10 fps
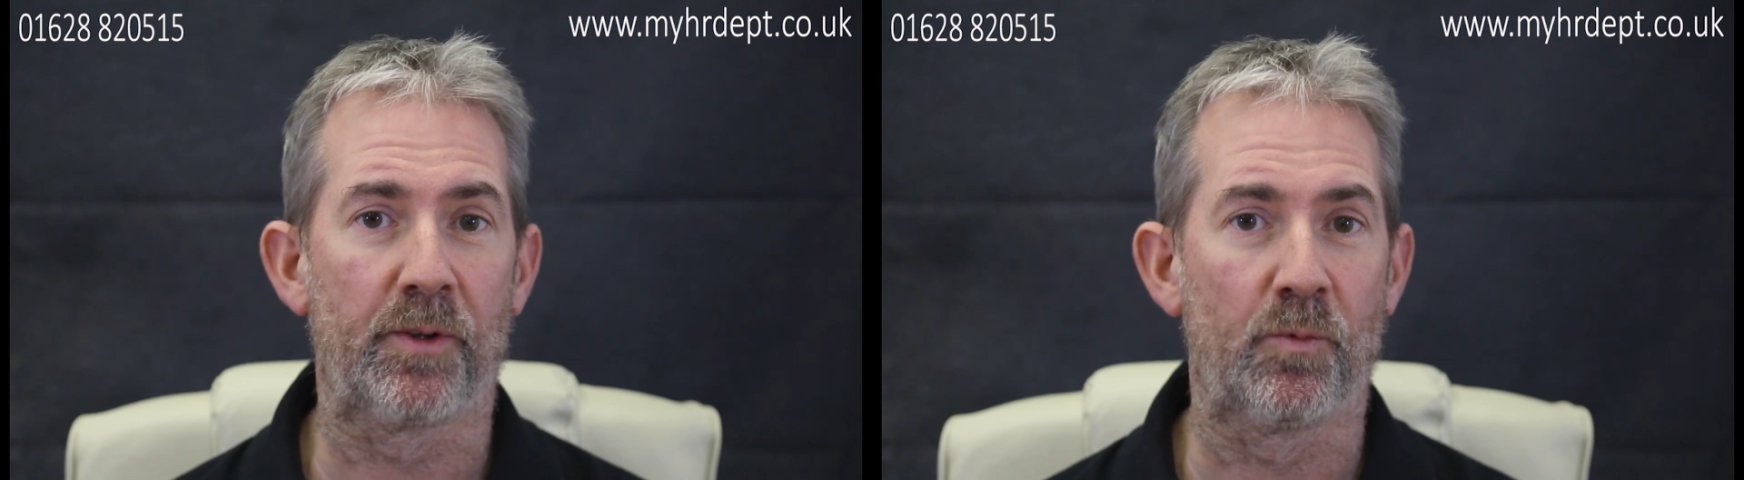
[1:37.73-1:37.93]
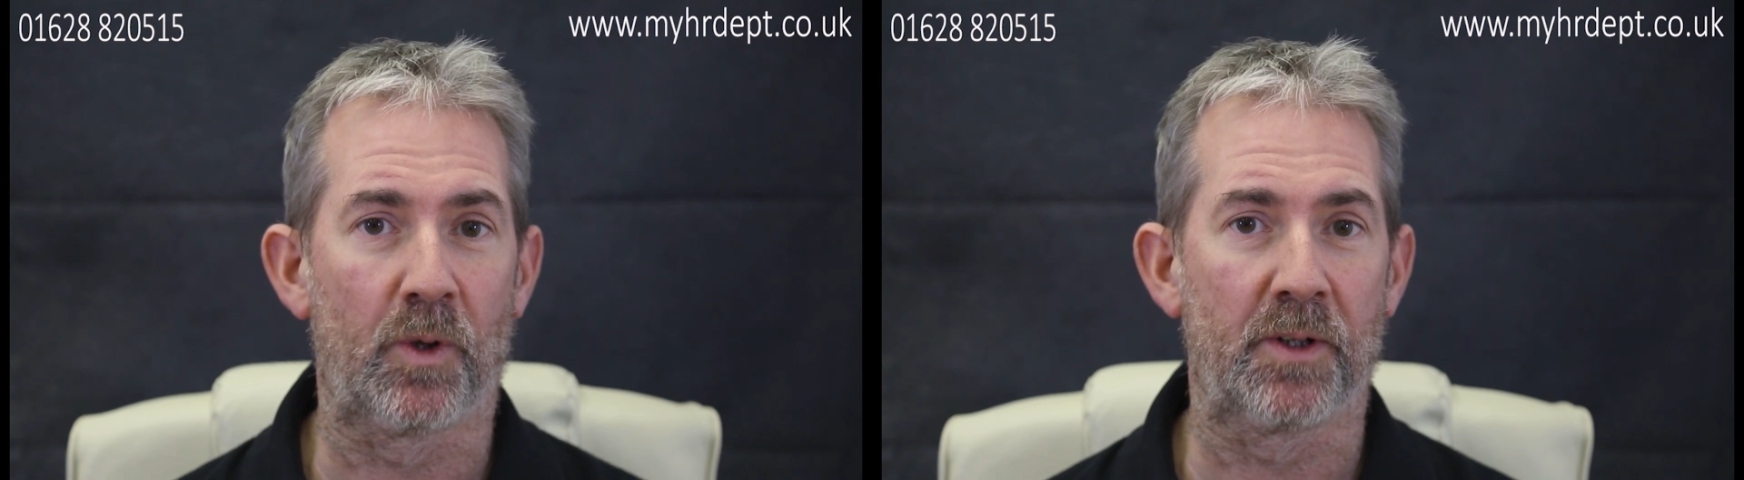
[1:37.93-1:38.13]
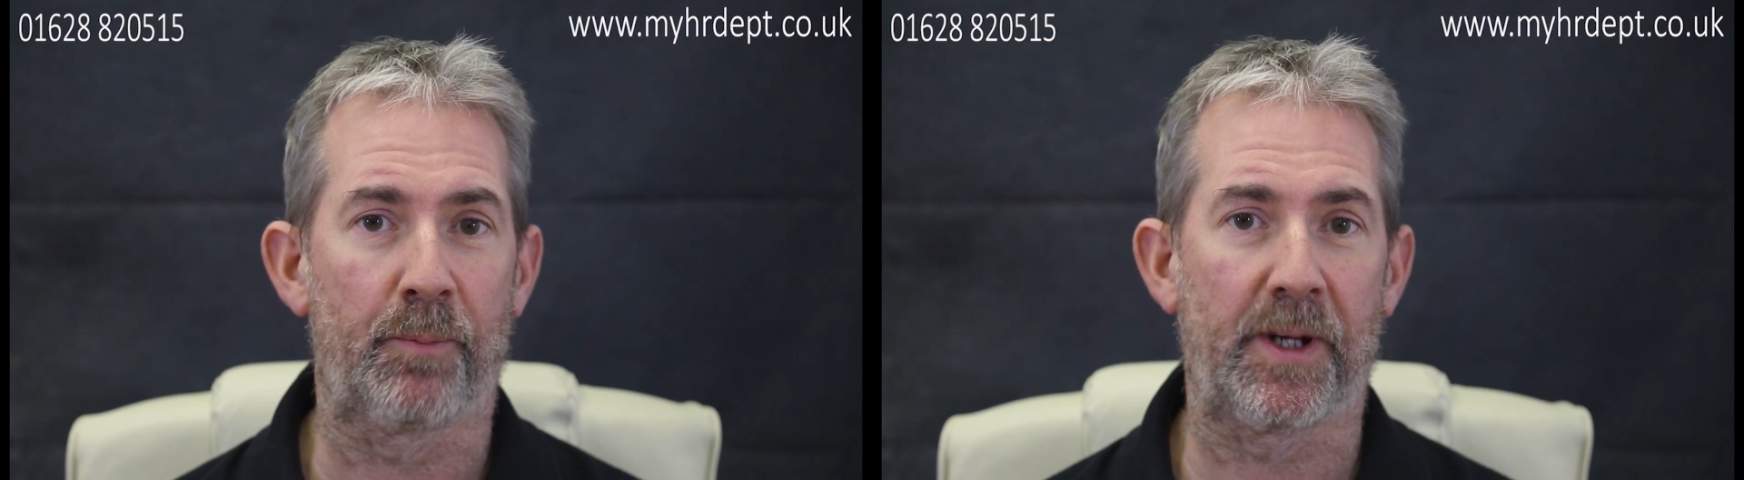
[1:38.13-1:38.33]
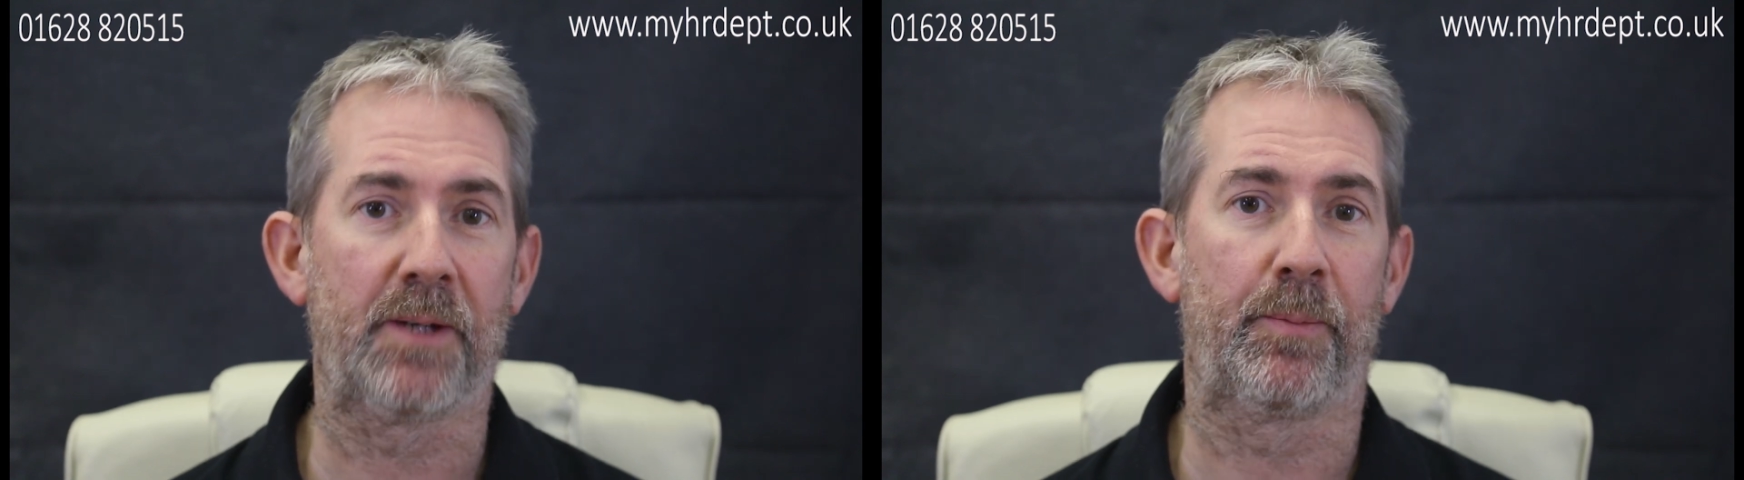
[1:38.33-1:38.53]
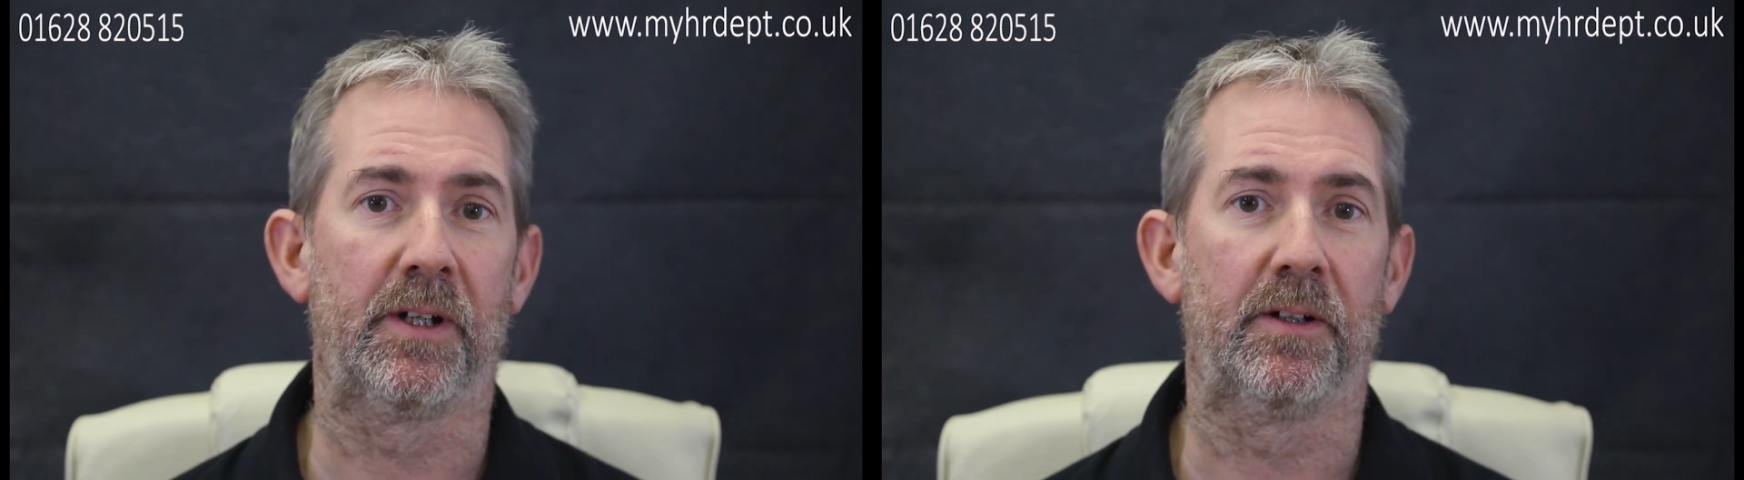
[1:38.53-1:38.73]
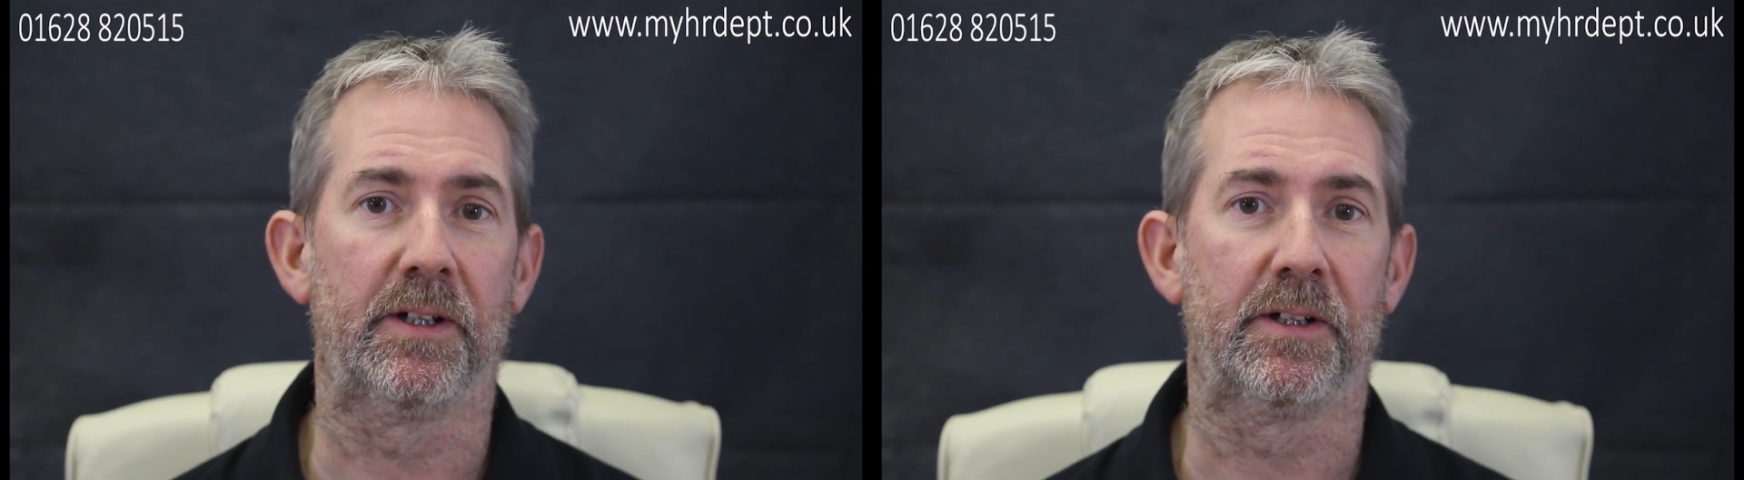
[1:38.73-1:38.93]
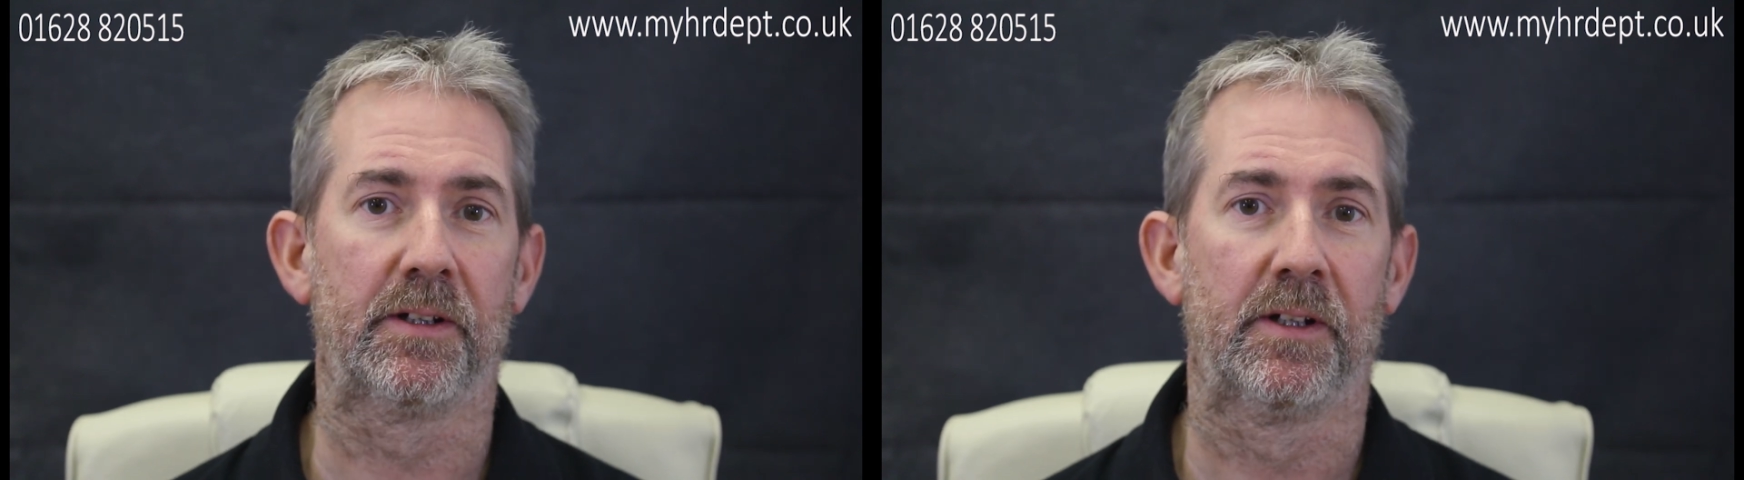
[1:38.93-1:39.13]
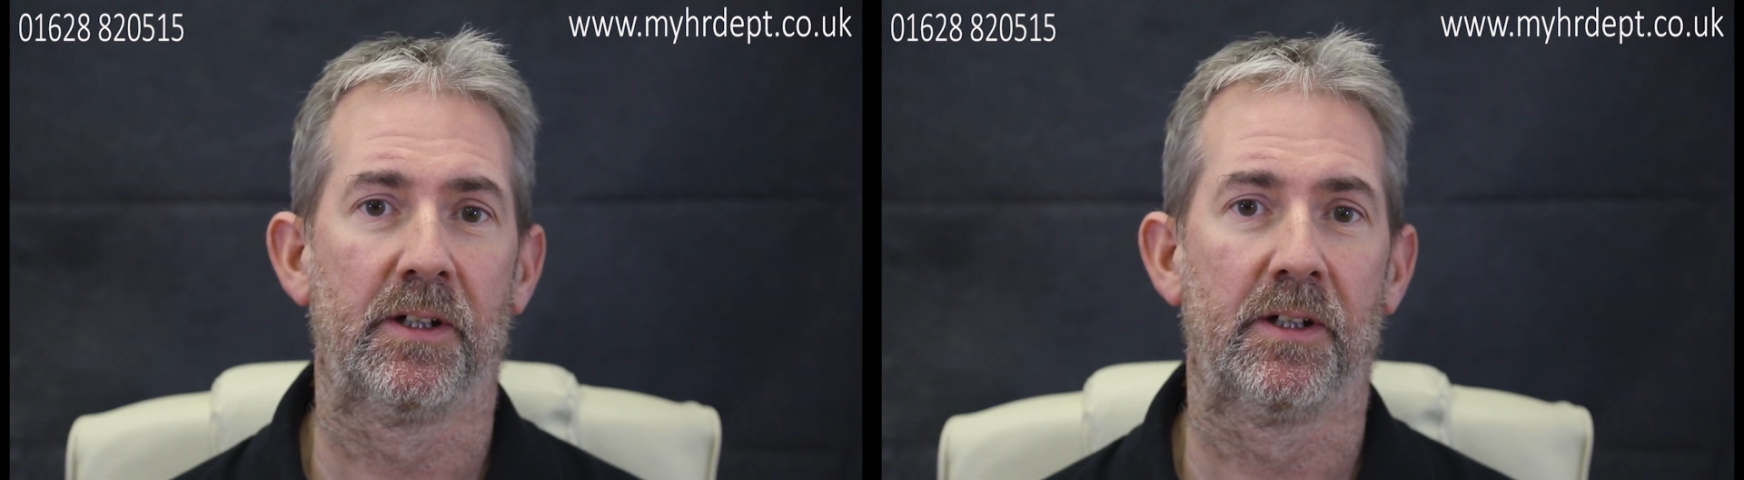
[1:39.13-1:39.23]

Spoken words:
than one pay period.